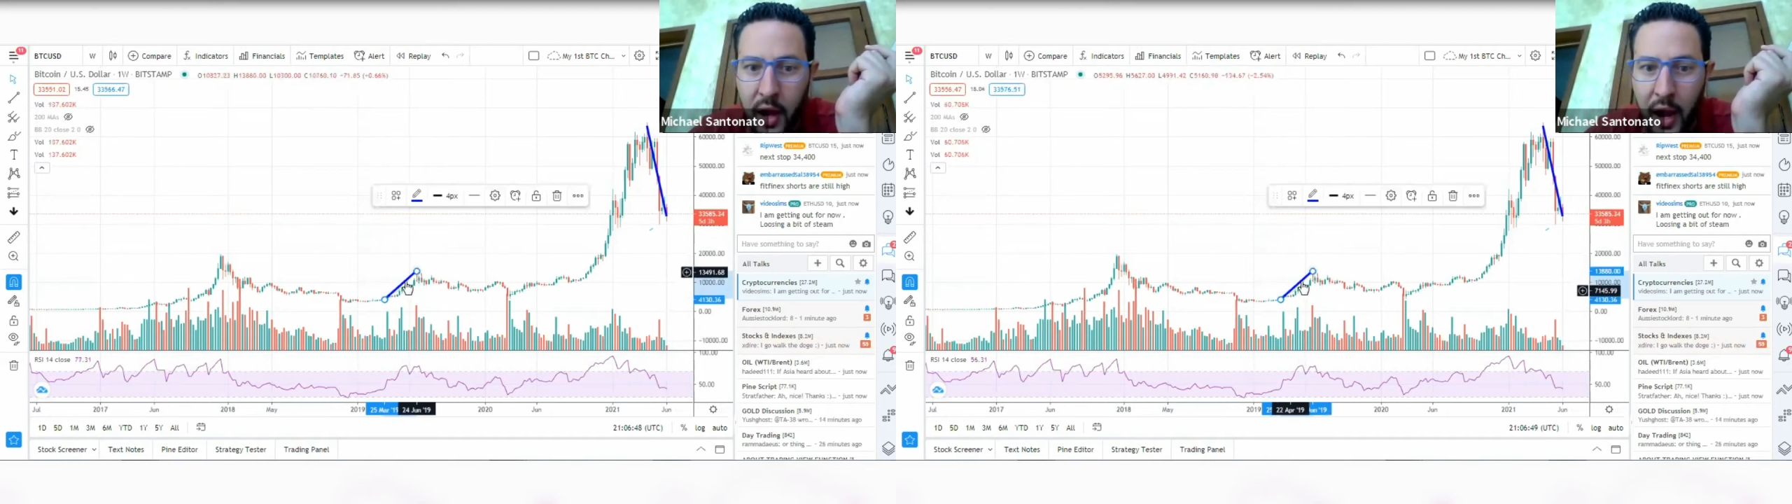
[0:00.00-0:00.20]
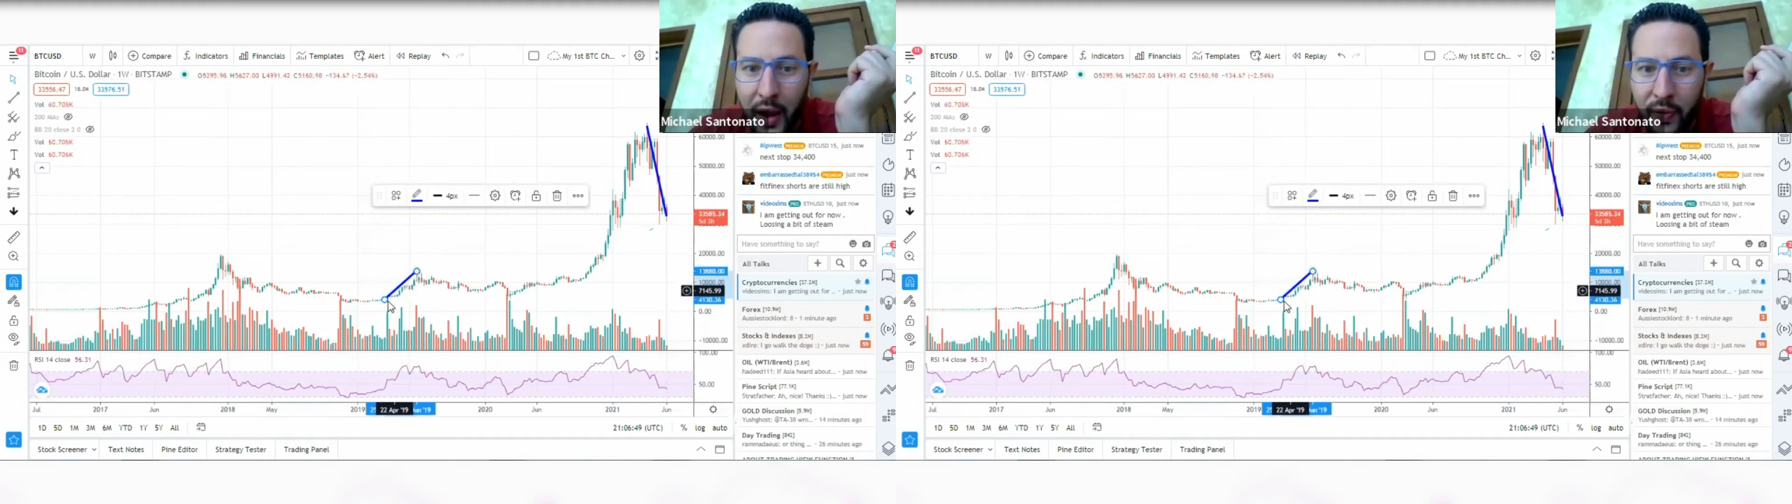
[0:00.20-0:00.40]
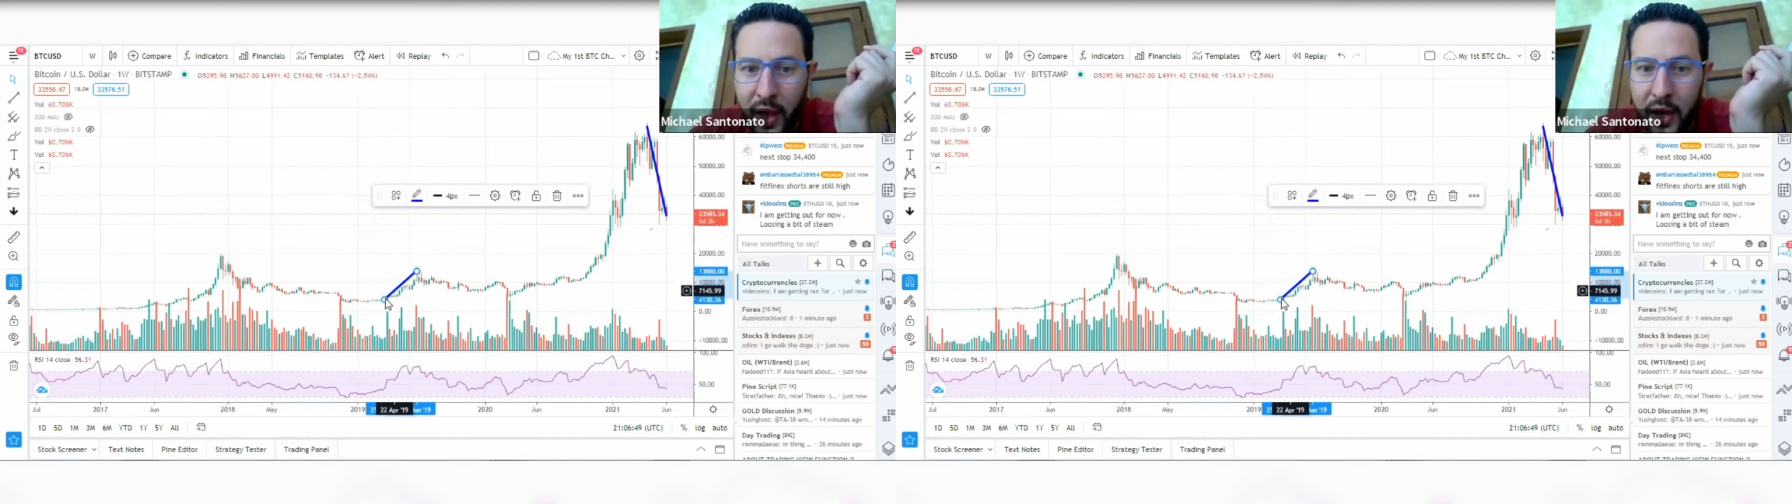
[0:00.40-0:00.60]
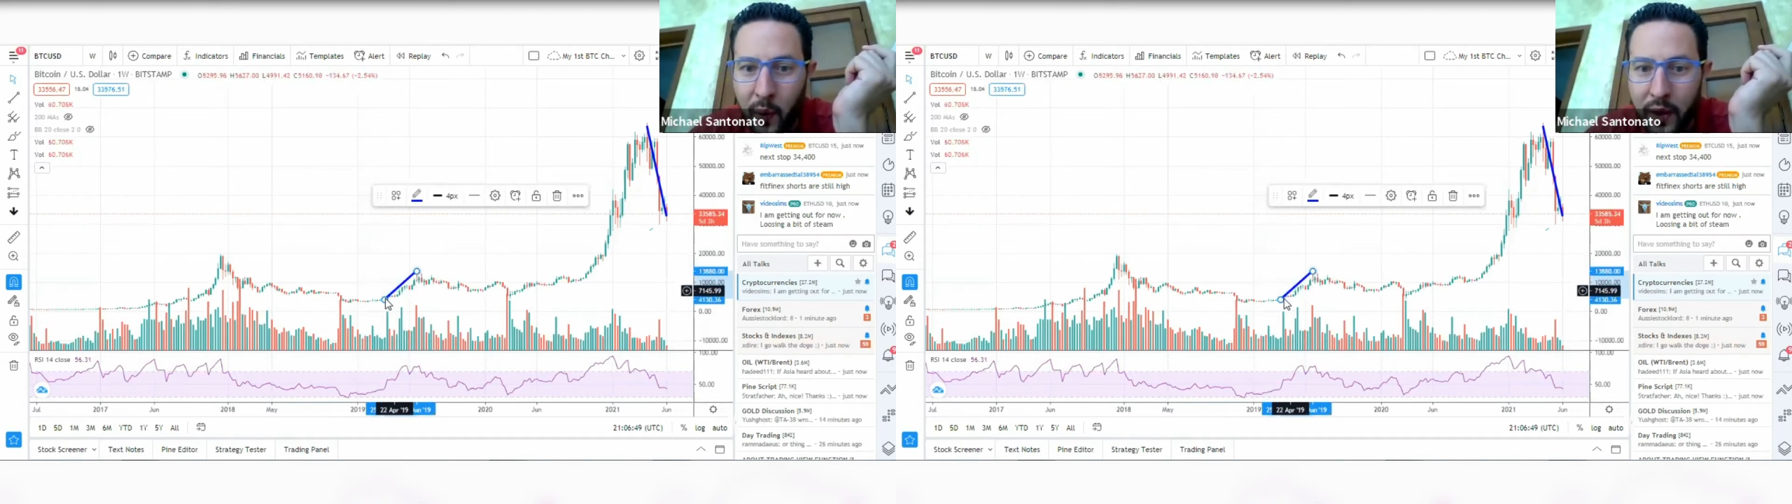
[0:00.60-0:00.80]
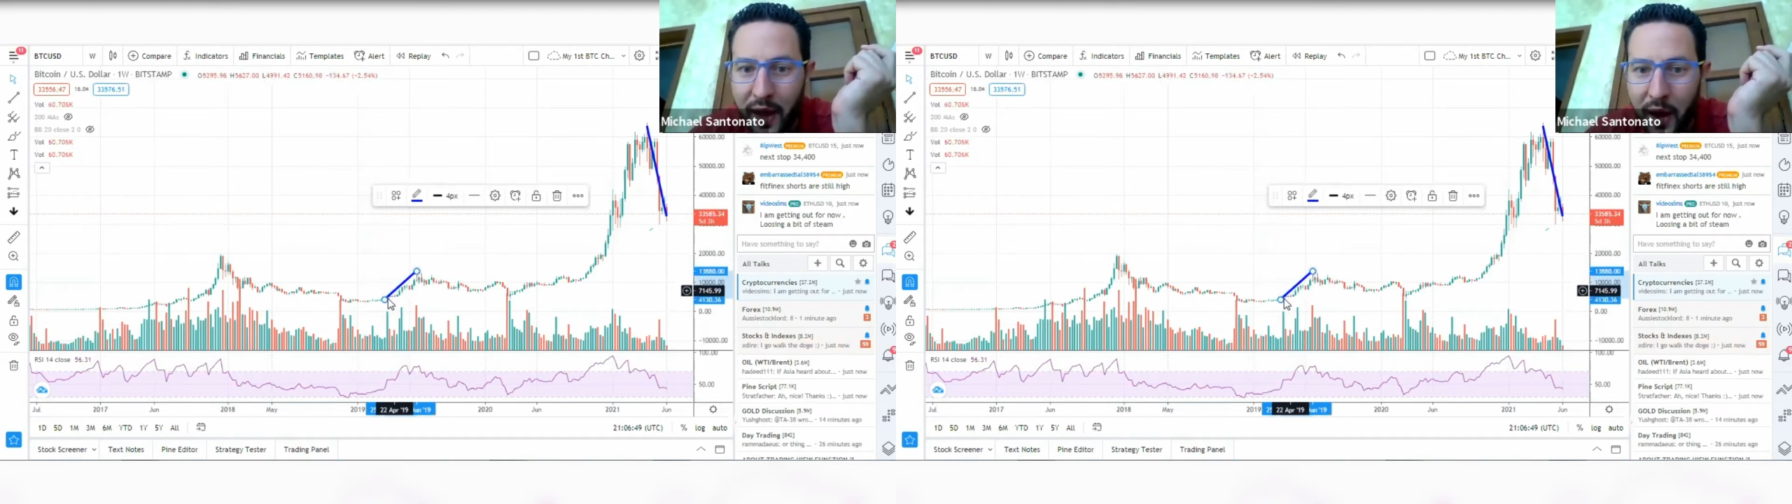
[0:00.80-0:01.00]
And then it
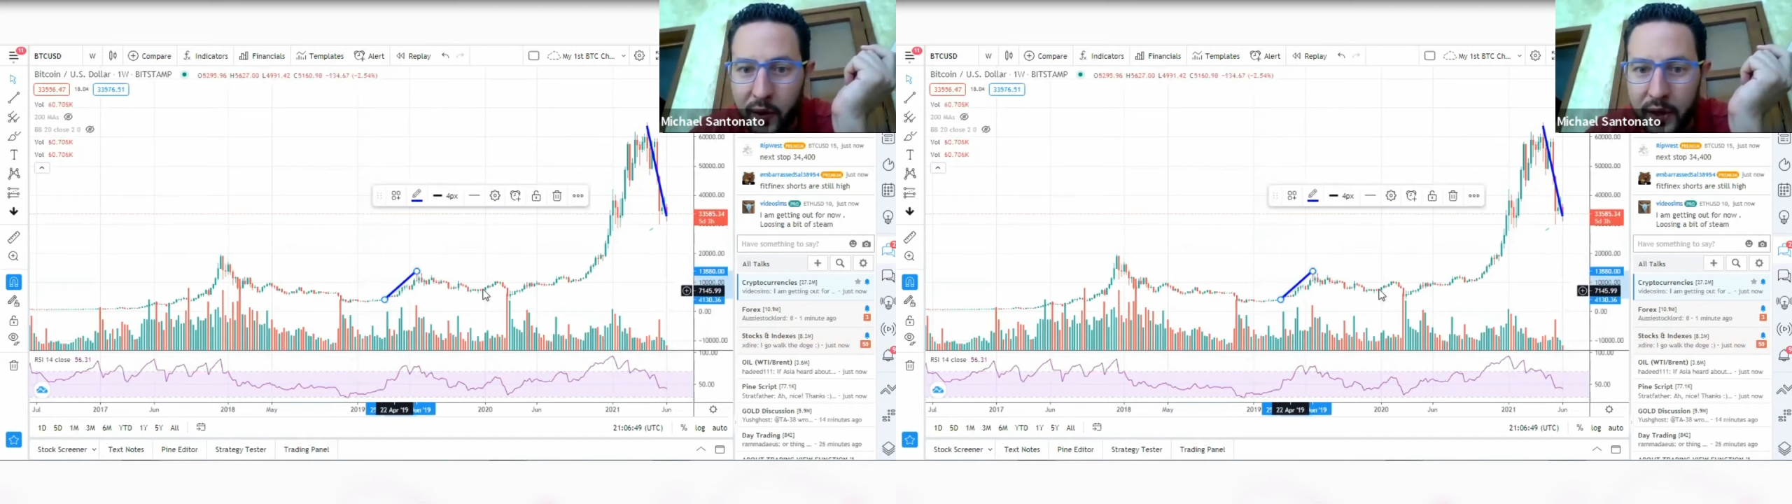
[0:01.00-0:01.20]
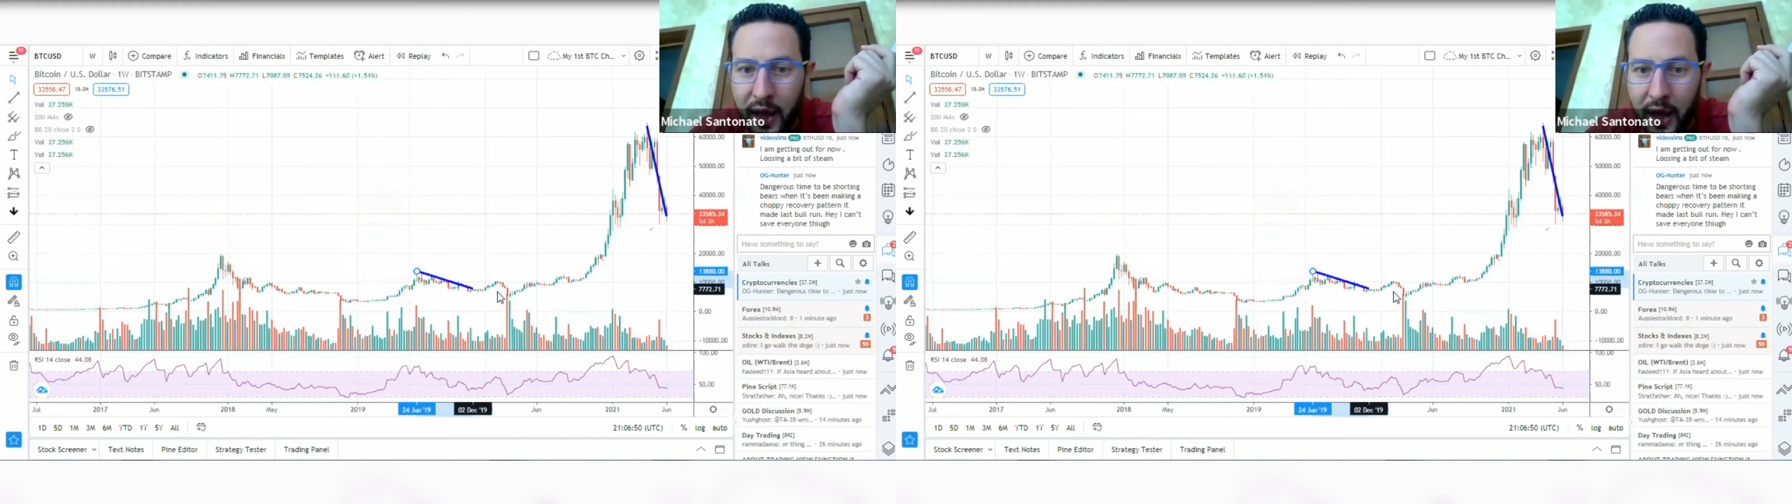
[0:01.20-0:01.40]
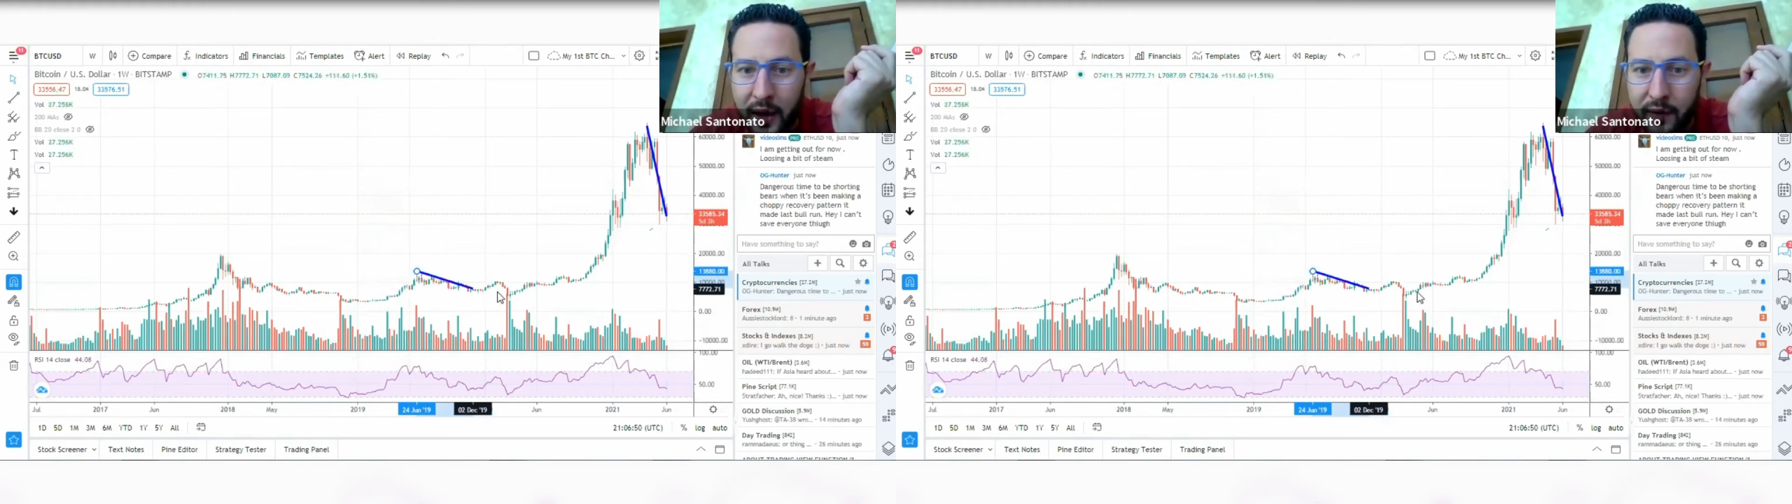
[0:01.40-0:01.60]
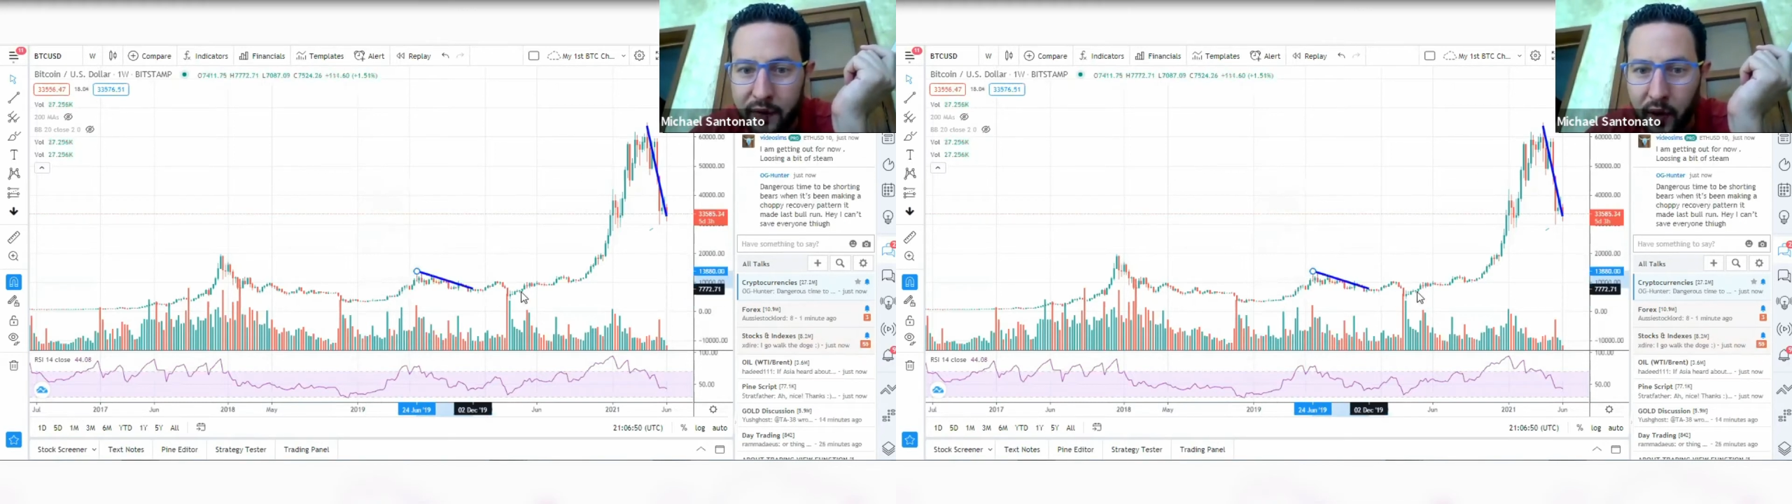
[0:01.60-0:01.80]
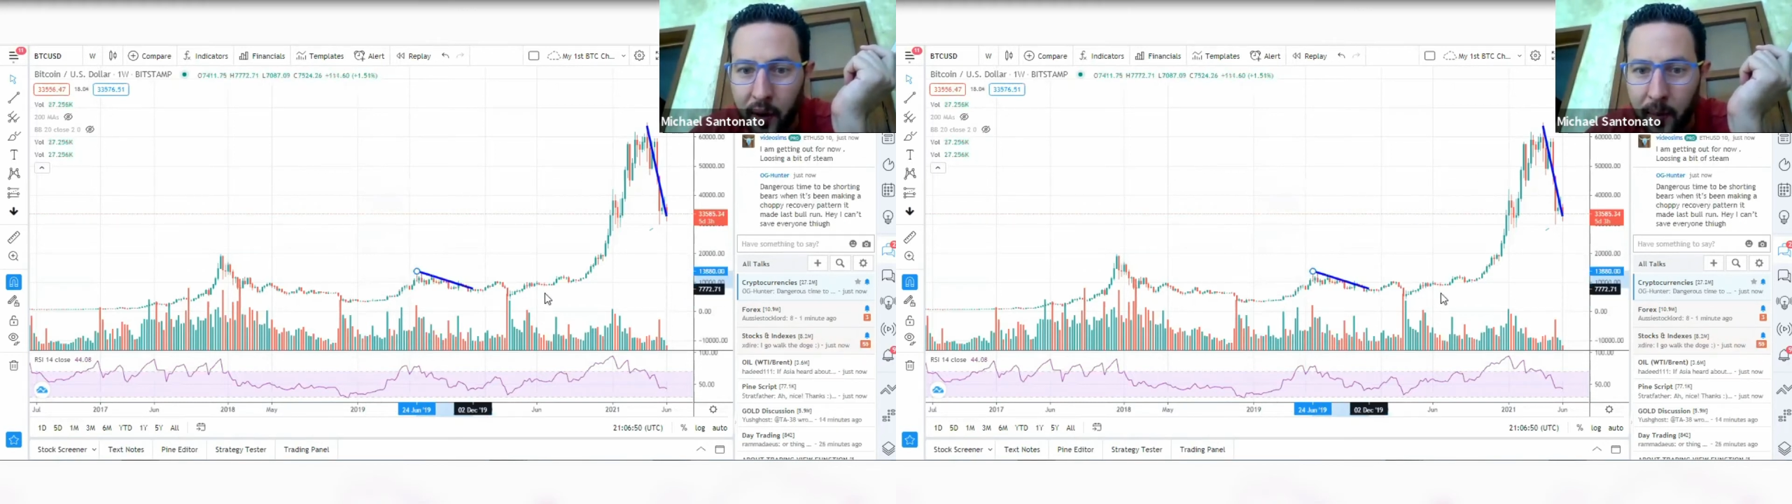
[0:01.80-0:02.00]
went down again
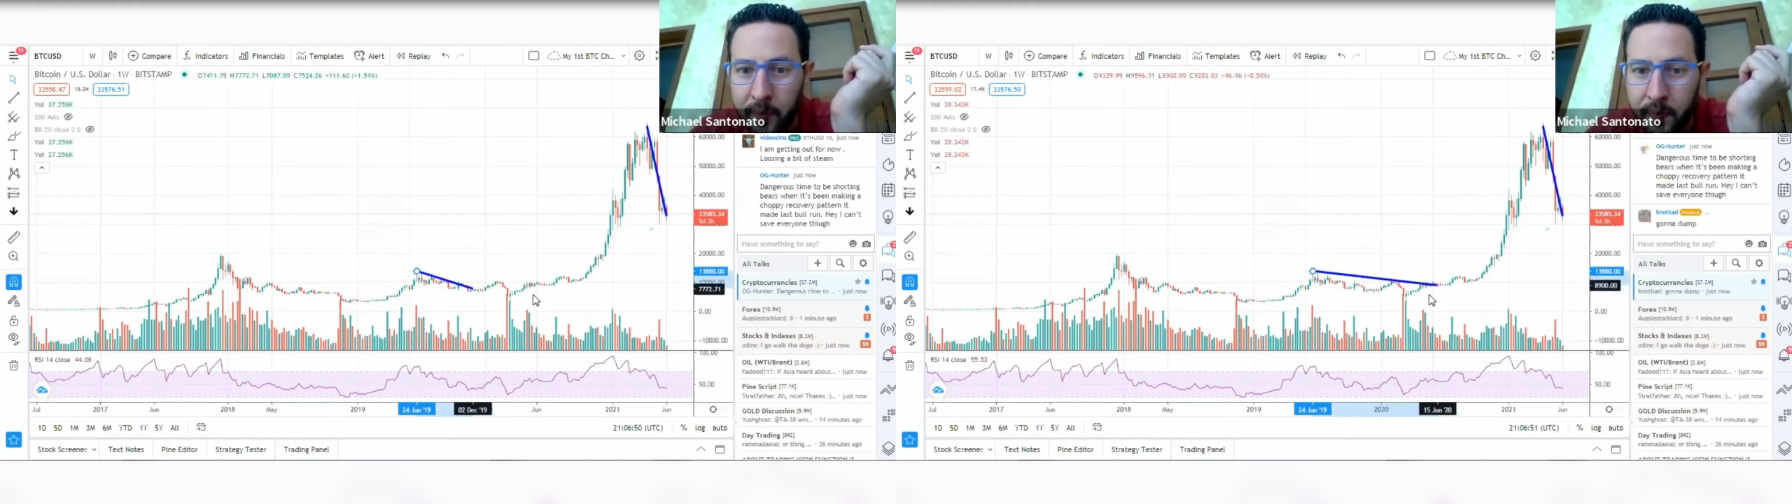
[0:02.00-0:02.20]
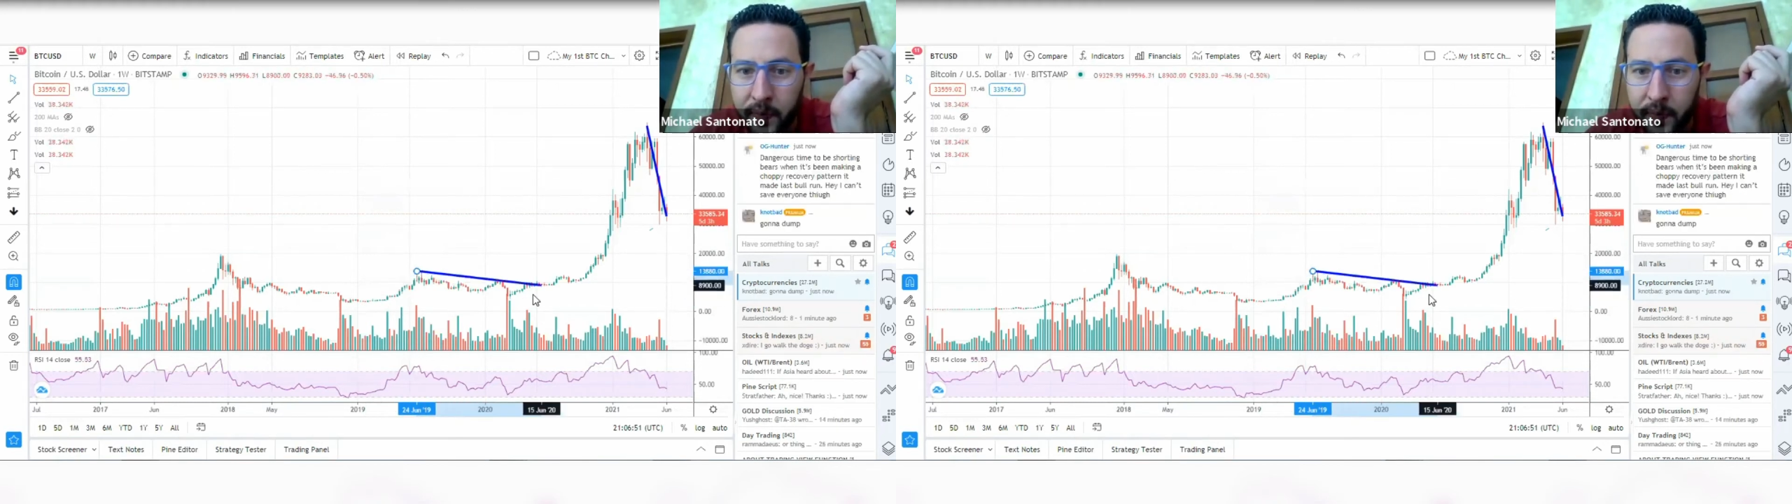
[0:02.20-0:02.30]
from,